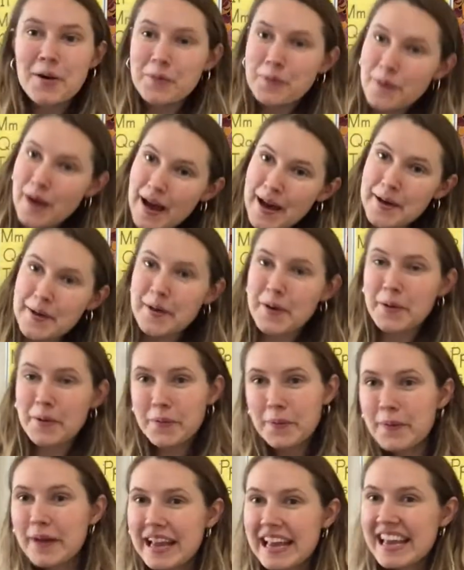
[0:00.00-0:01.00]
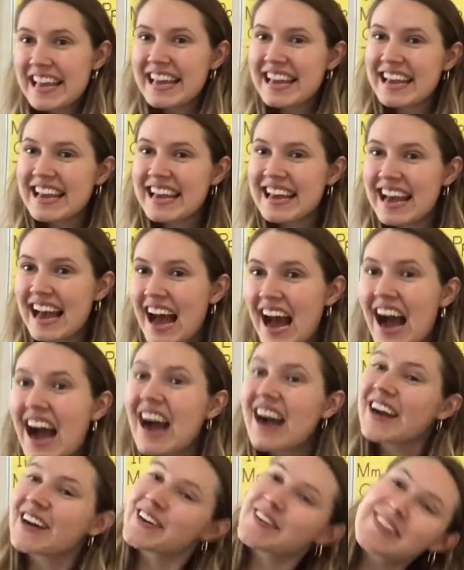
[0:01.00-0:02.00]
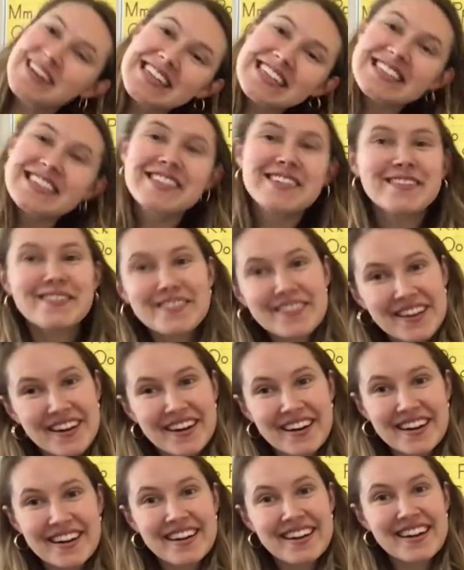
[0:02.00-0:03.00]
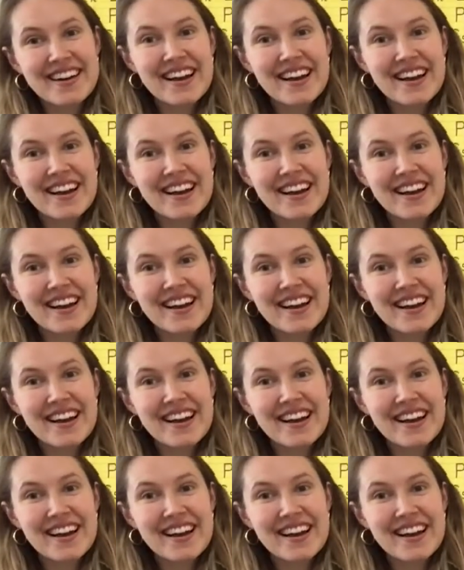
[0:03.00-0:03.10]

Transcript: what we are going to learn.